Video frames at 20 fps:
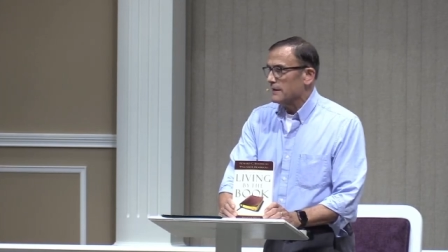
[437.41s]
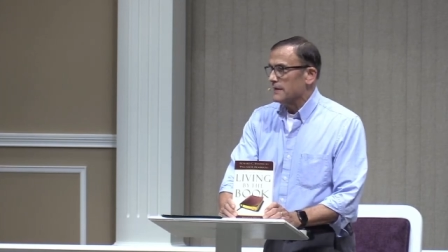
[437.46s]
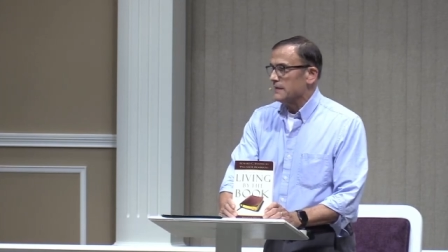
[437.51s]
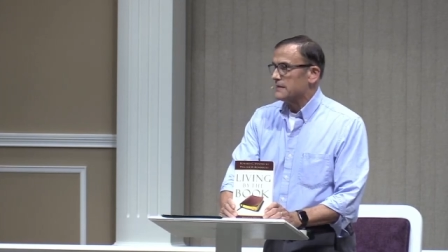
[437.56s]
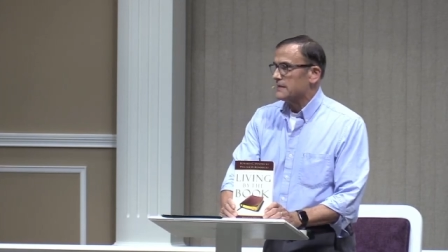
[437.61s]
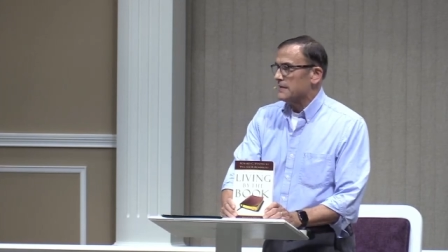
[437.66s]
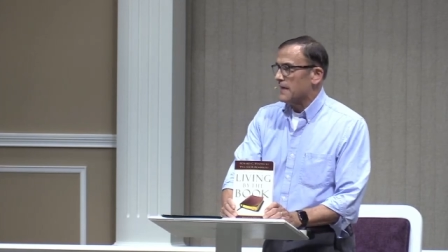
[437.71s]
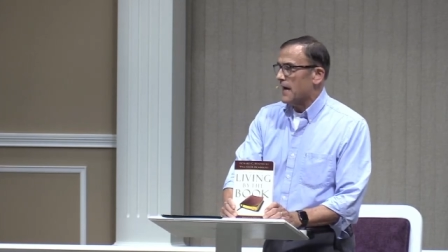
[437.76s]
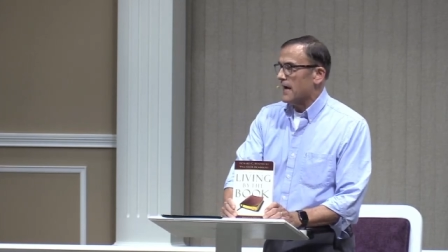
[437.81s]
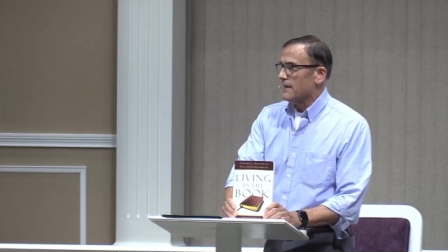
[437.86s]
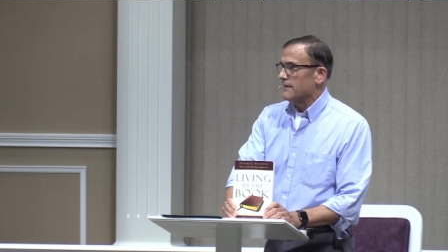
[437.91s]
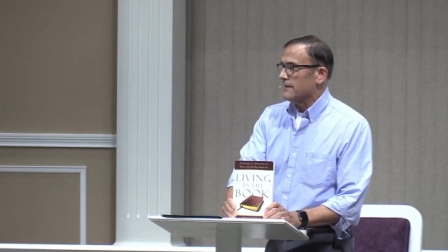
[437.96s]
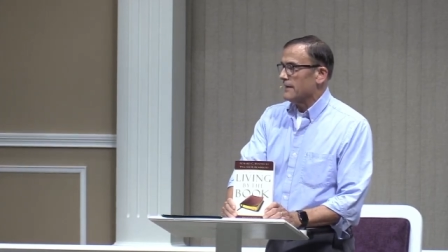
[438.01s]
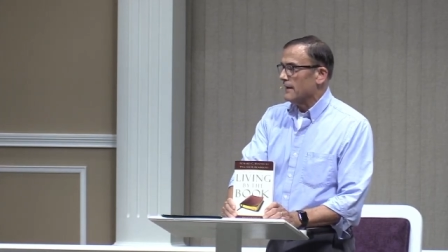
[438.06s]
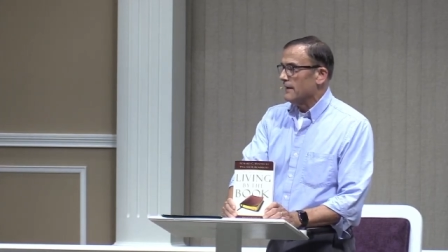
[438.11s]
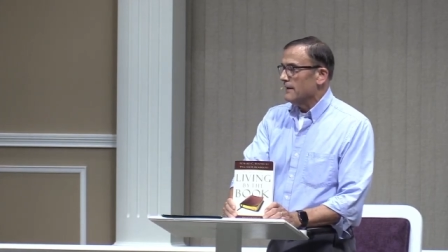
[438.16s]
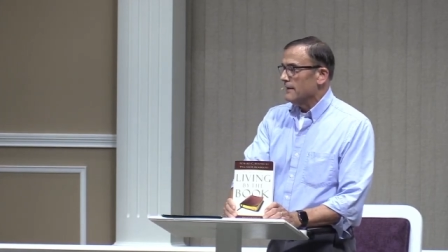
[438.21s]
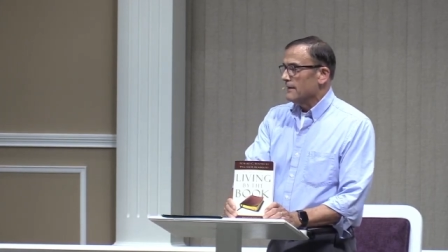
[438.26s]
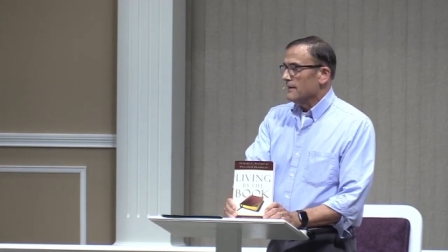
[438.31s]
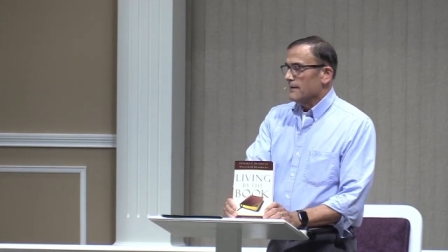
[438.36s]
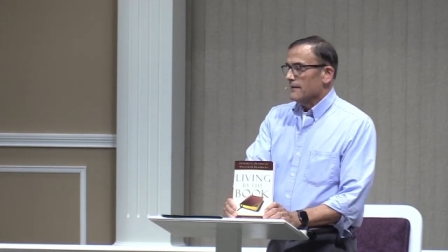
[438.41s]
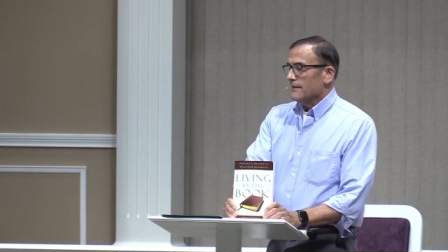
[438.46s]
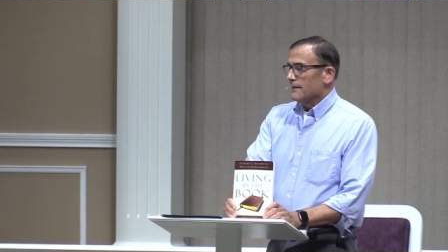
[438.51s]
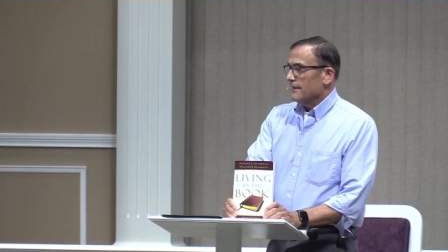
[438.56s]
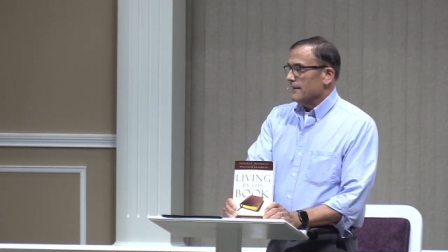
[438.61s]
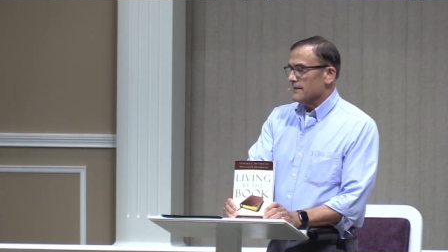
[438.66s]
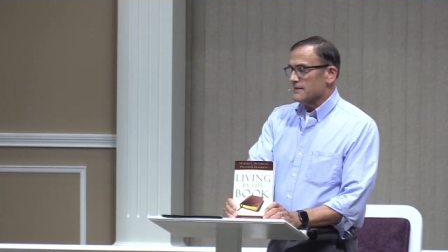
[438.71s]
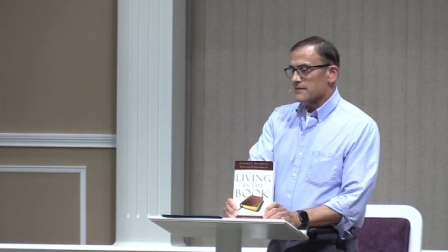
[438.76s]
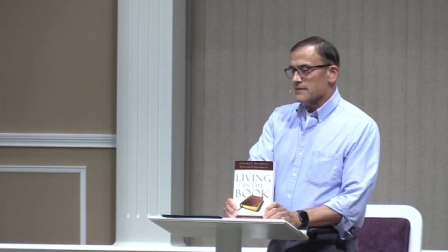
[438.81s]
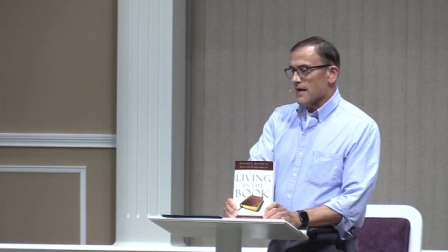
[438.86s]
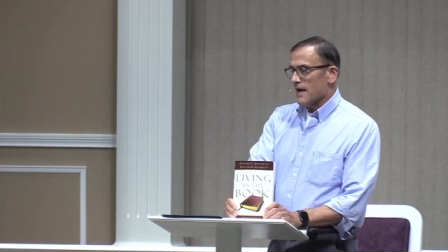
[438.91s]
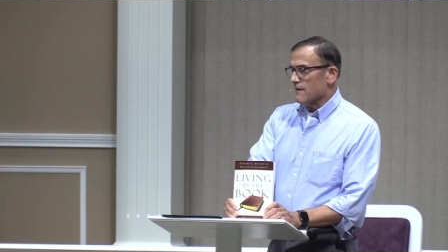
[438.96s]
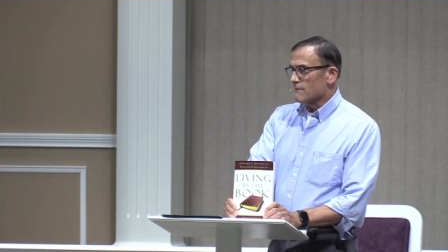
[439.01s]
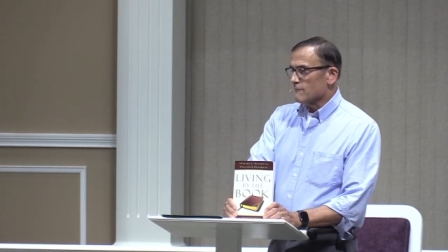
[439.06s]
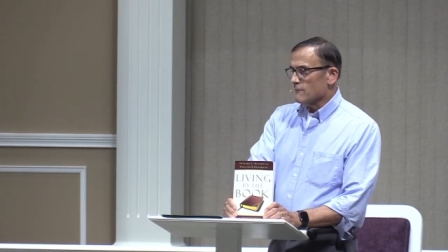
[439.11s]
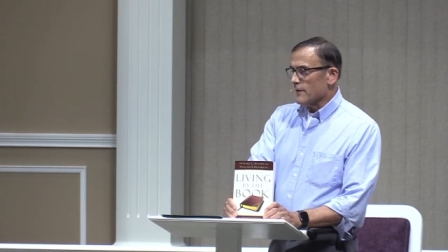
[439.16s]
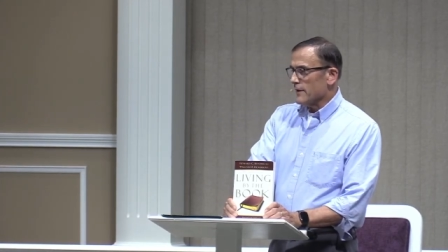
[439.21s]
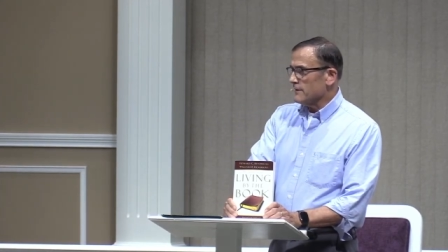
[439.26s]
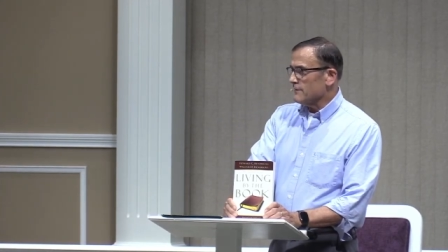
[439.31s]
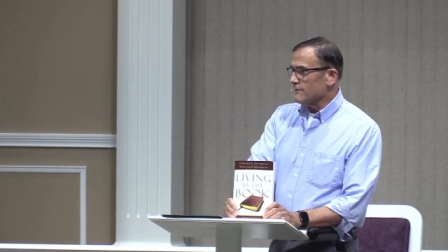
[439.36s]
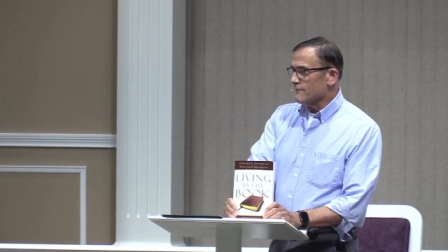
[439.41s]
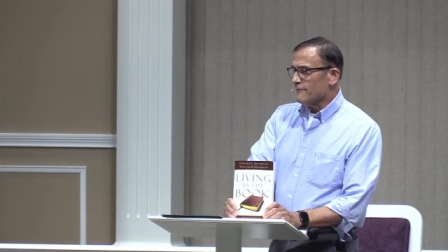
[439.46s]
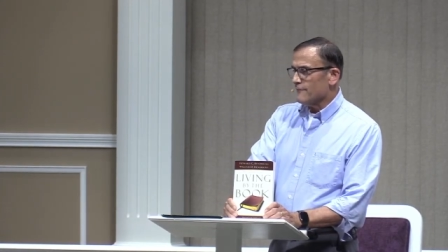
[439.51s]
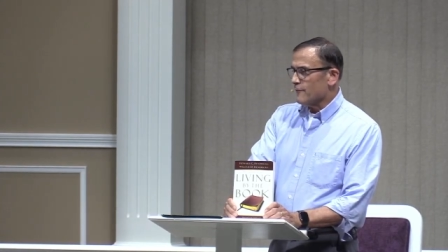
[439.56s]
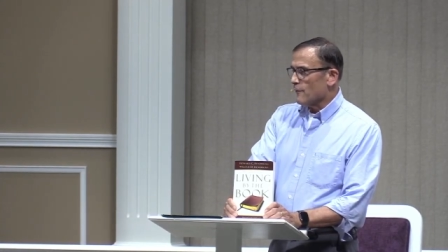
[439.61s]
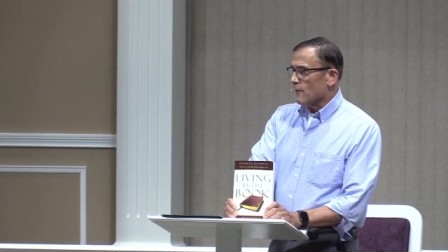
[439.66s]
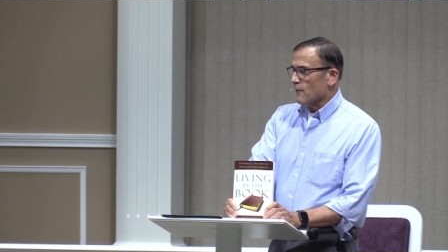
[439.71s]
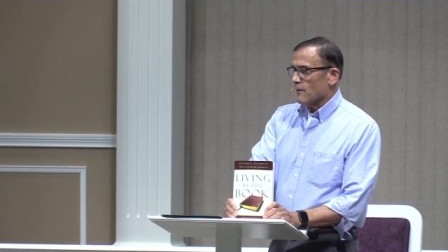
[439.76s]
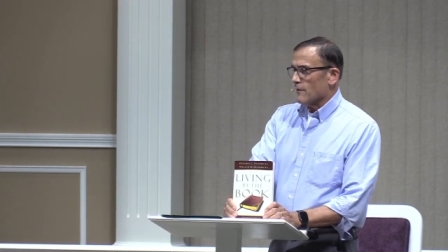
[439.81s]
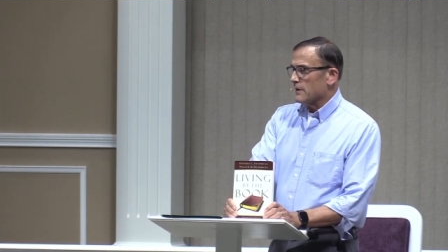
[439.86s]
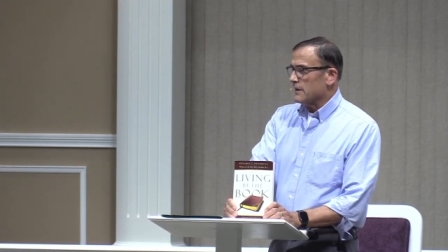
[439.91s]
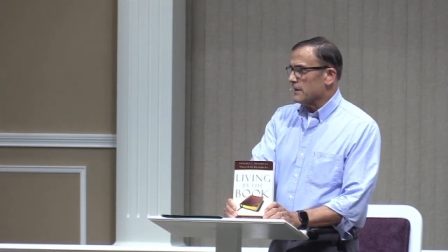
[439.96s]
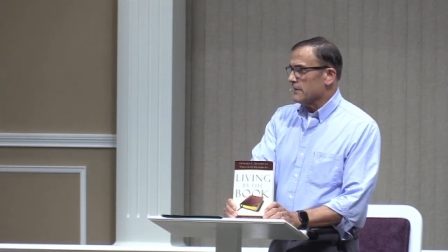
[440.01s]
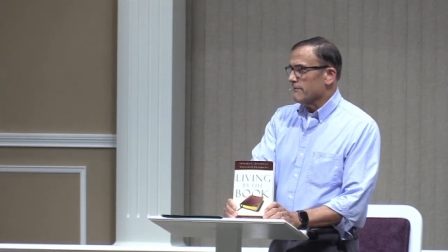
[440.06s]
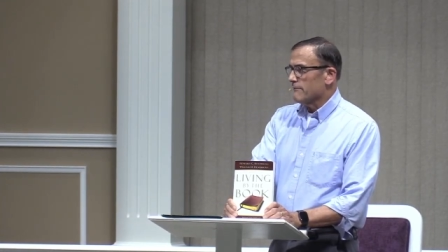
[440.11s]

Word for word: It's not, it's not written for